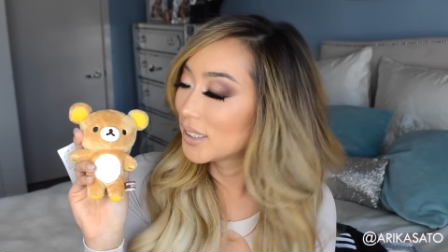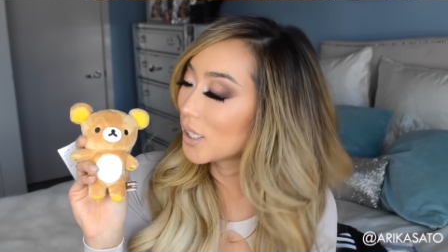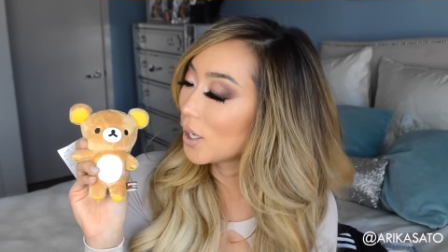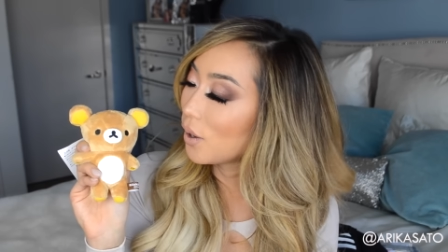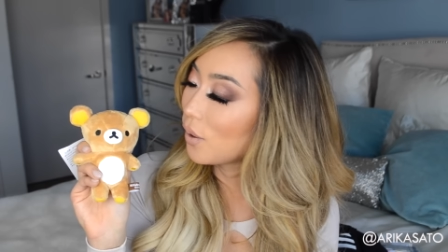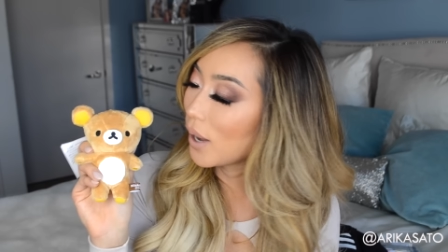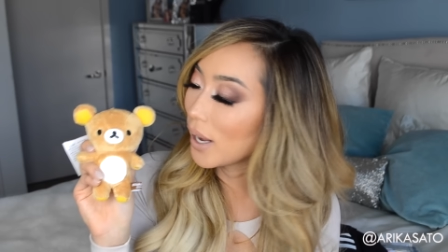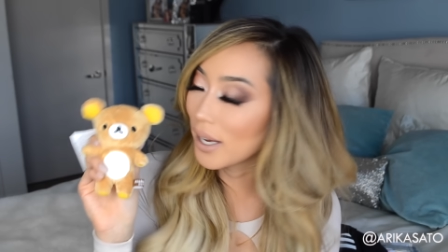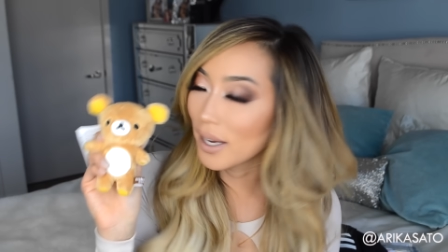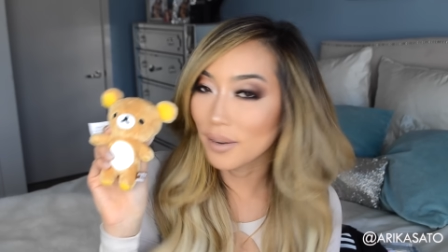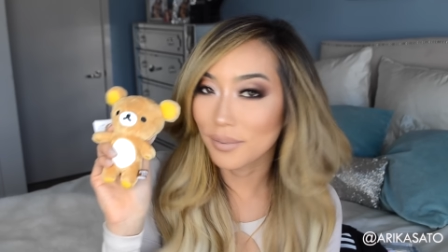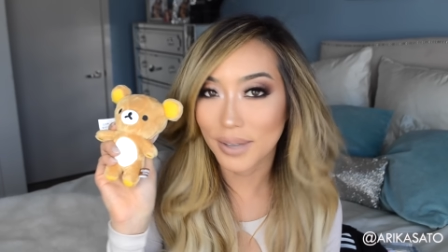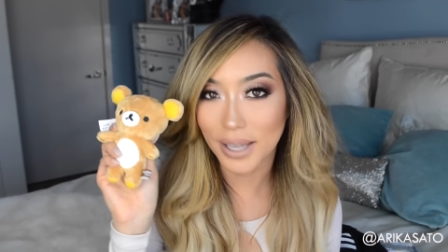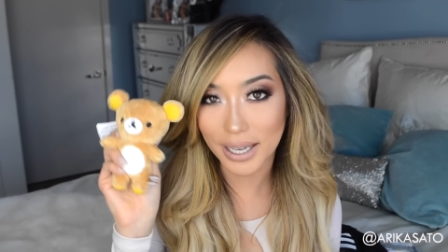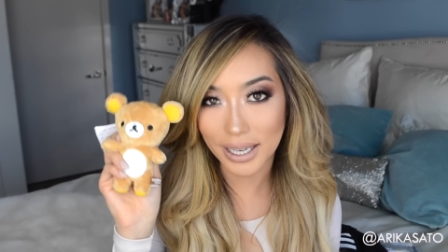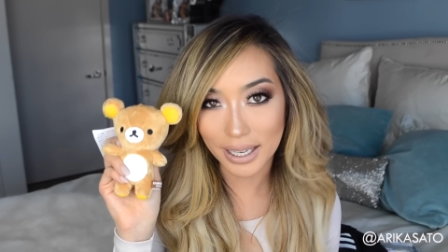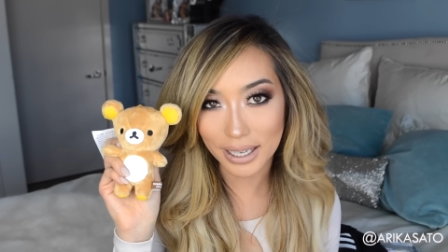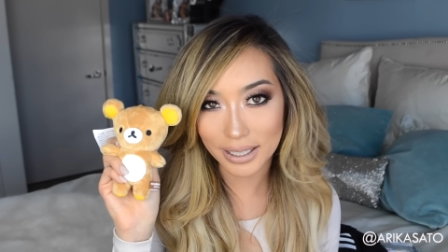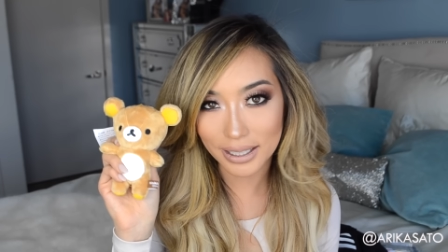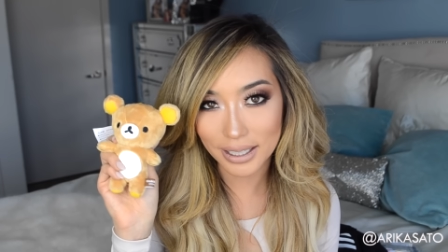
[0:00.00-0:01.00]
So I ended up
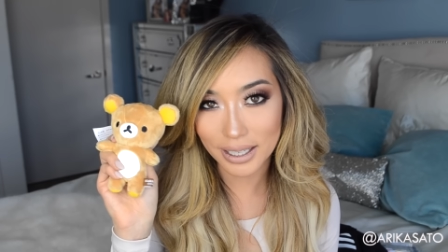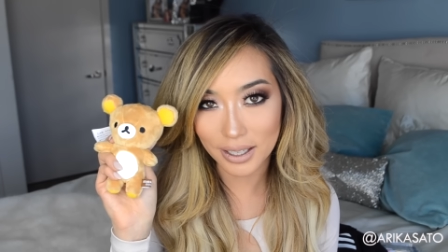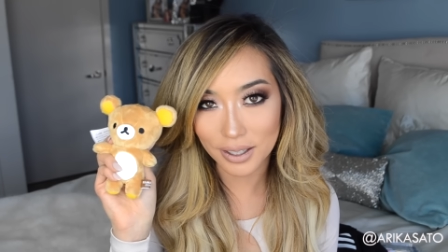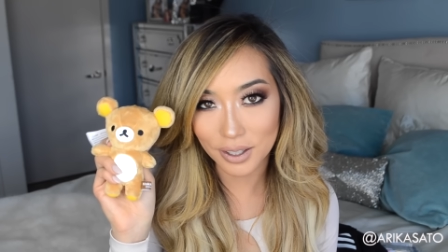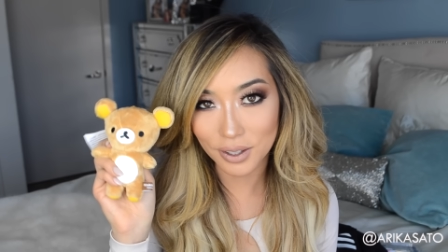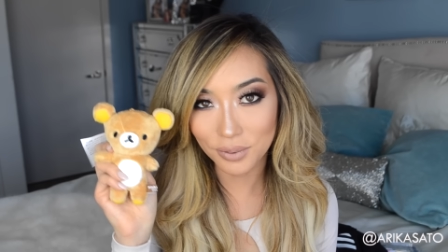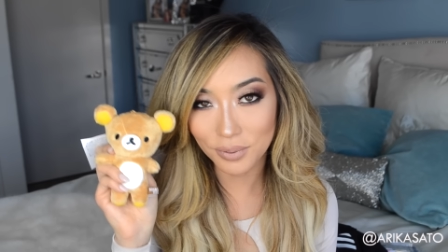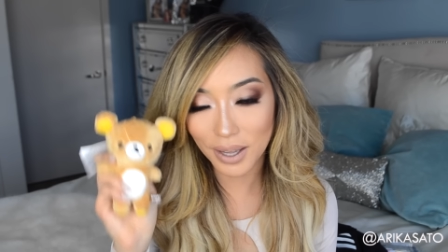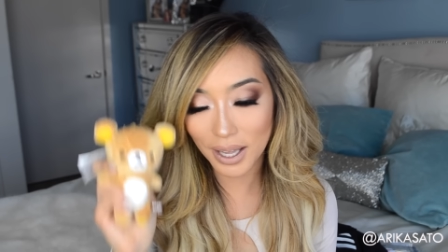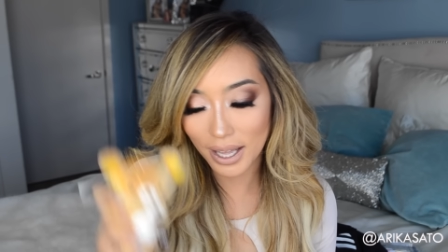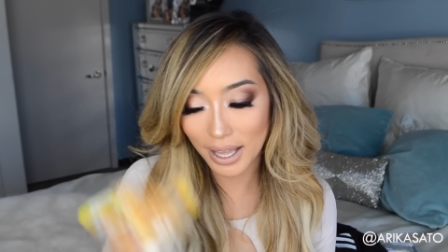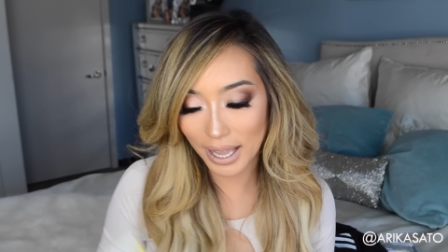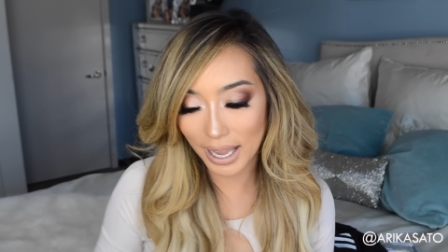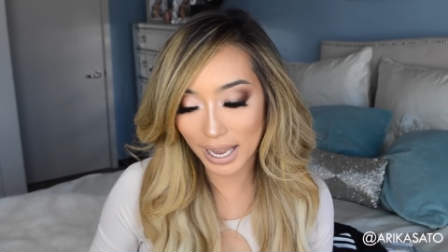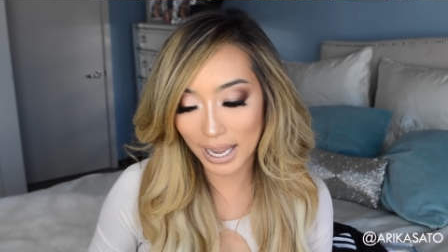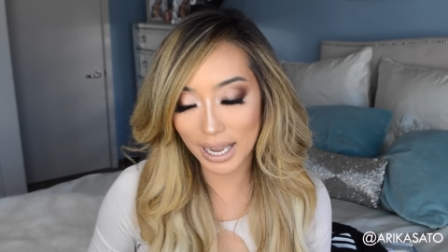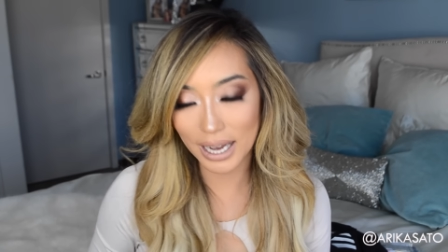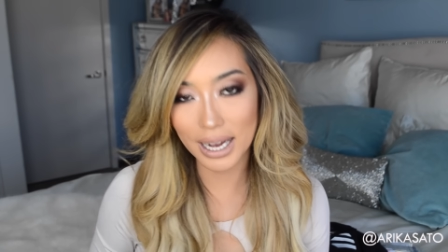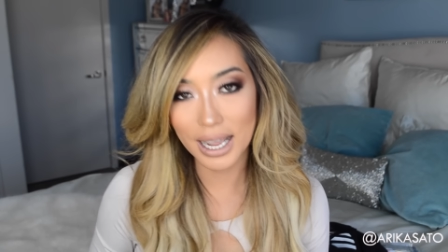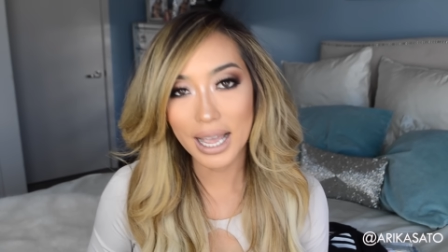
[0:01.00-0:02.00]
getting a Rilakkuma
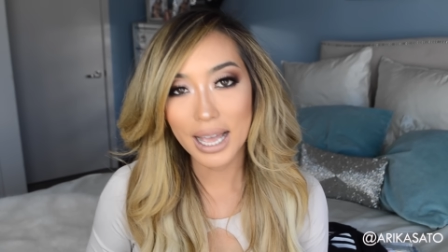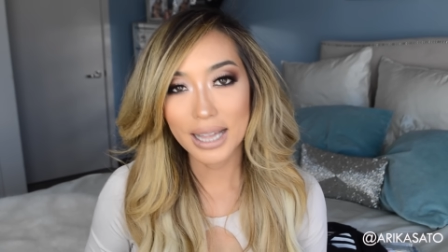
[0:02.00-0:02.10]
and